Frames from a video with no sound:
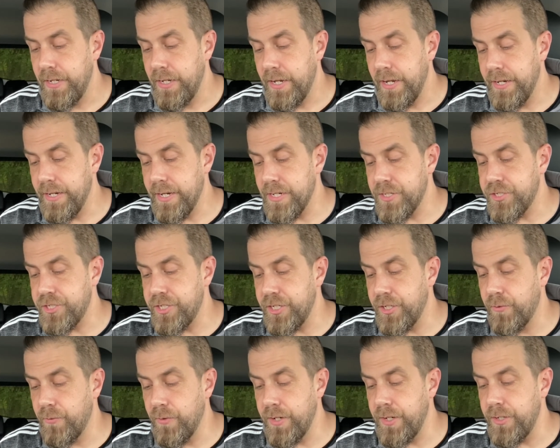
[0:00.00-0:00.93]
and as she
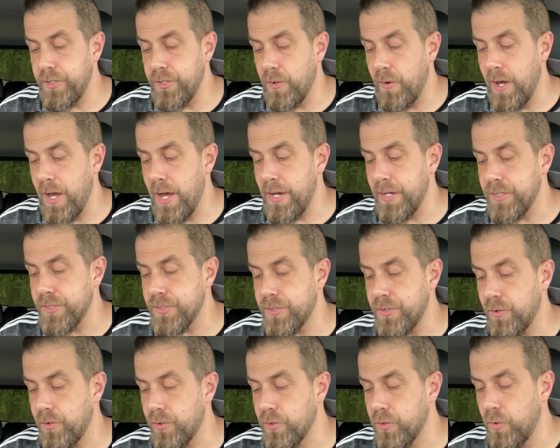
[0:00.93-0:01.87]
greeted Johannes,
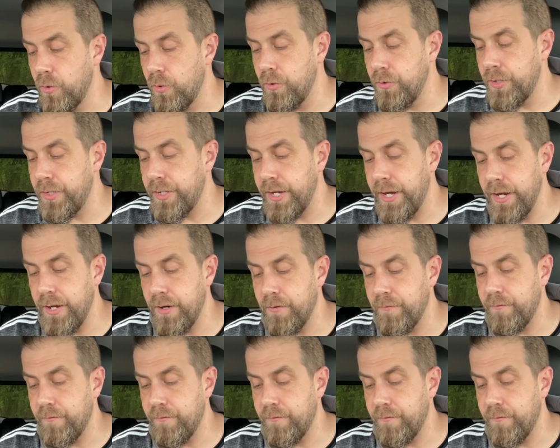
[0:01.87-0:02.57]
her golden hair